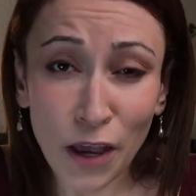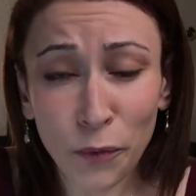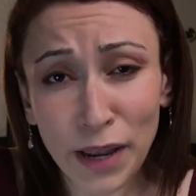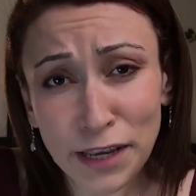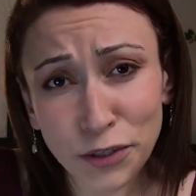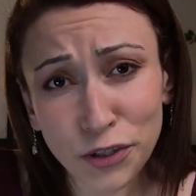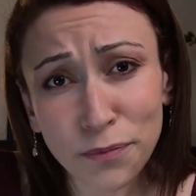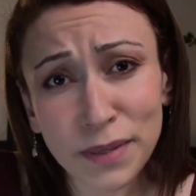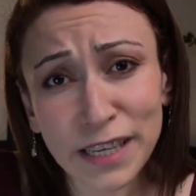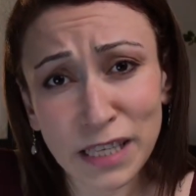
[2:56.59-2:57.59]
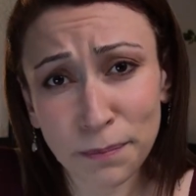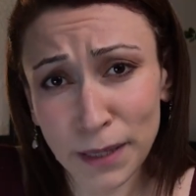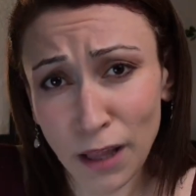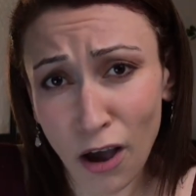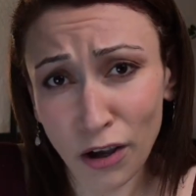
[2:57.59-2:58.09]
We assume things
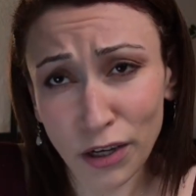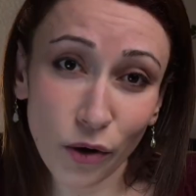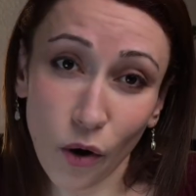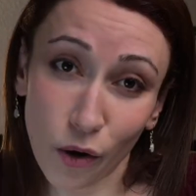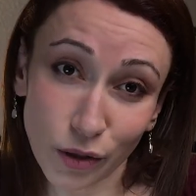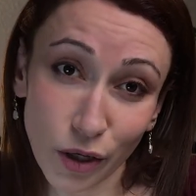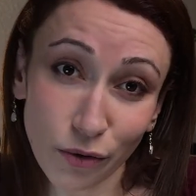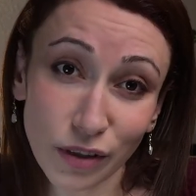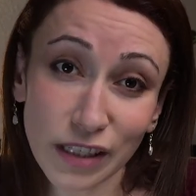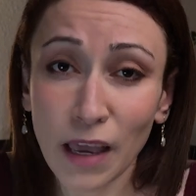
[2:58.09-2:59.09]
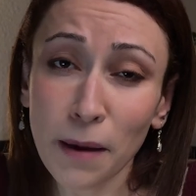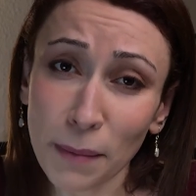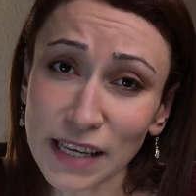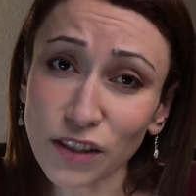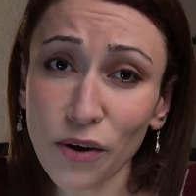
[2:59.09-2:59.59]
belong or don't
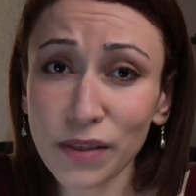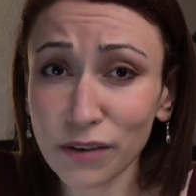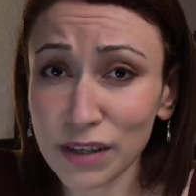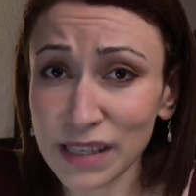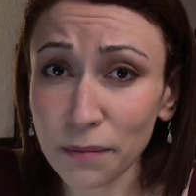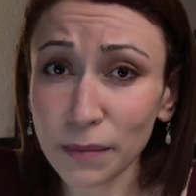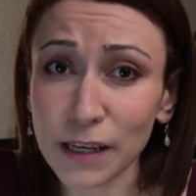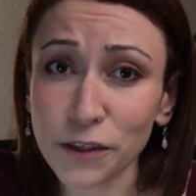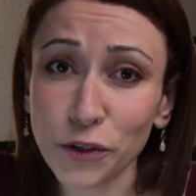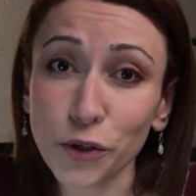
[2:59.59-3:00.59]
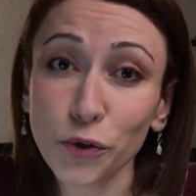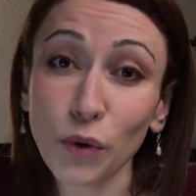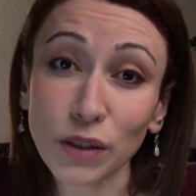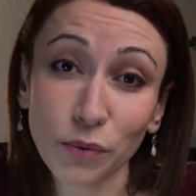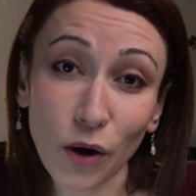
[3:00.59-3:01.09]
based on their resemblance to
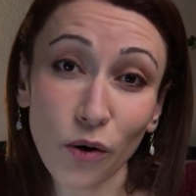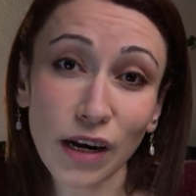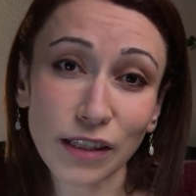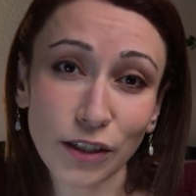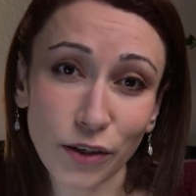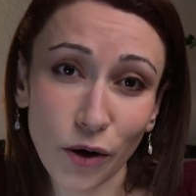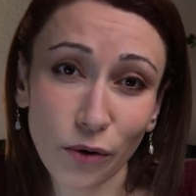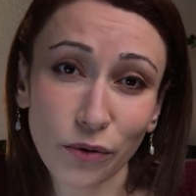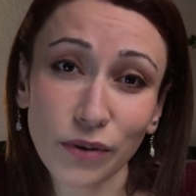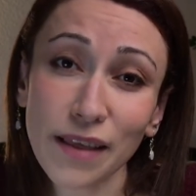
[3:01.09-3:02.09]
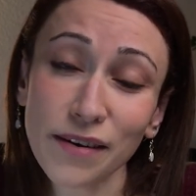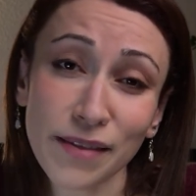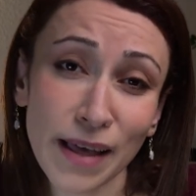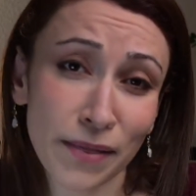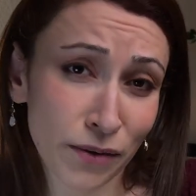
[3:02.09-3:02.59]
what we already know rather
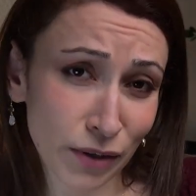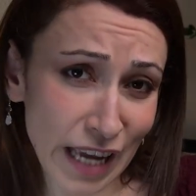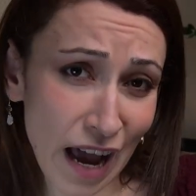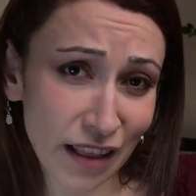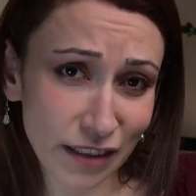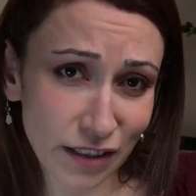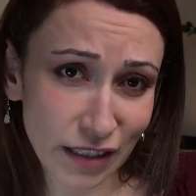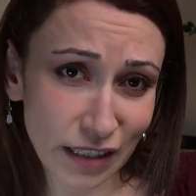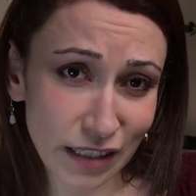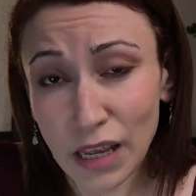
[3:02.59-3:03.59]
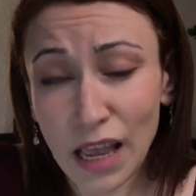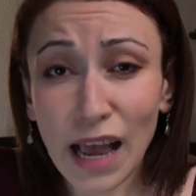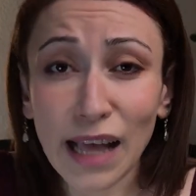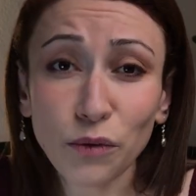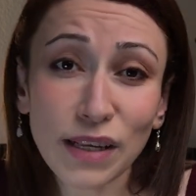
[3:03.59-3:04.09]
than their reality.
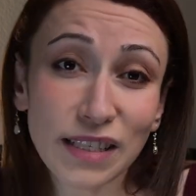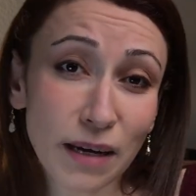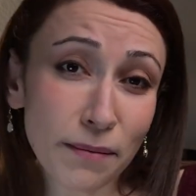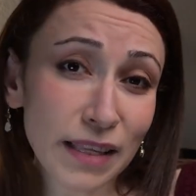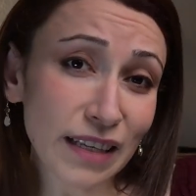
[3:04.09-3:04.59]
And when something